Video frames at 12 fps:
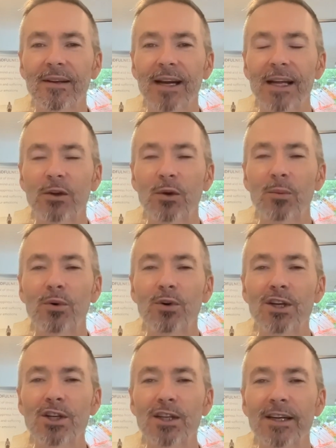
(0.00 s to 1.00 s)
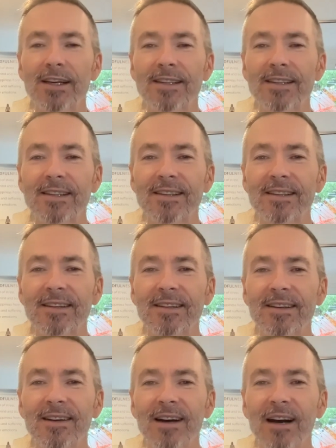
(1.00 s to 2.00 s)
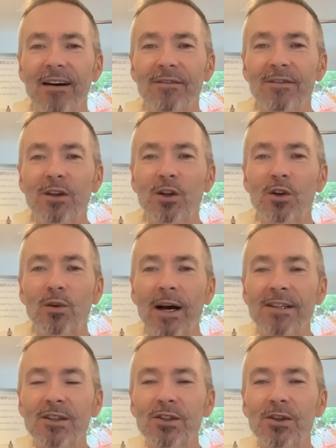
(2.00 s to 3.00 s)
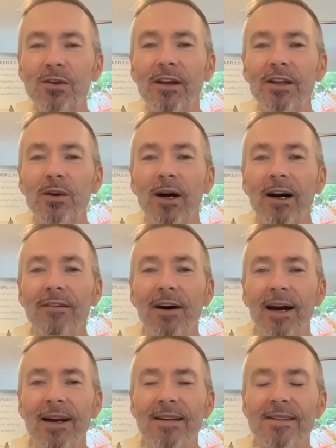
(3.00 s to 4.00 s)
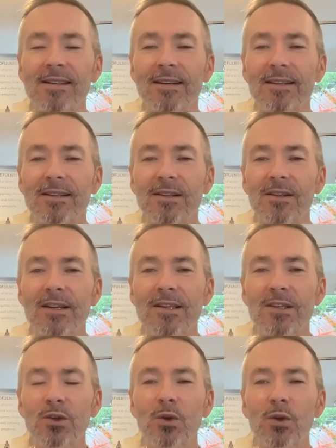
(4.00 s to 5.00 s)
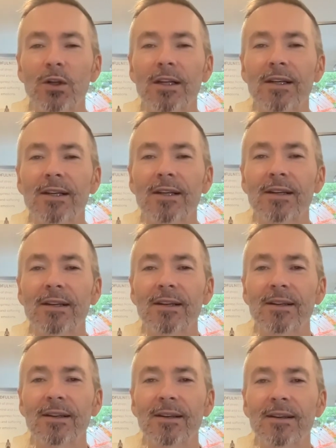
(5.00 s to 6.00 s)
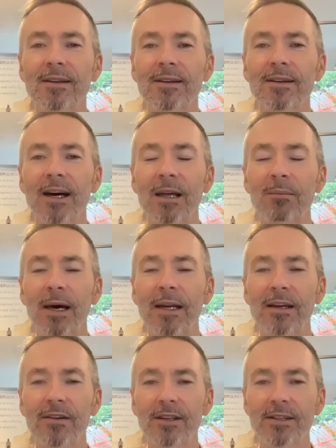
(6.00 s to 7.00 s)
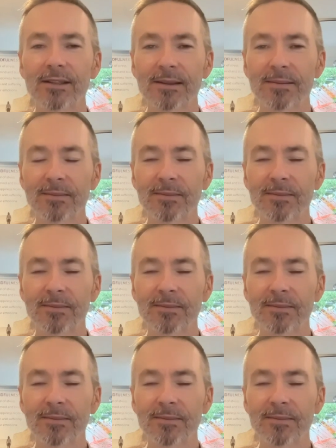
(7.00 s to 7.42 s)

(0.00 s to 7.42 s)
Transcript: Can you appreciate and feel gratitude that you have access to this tool and many others?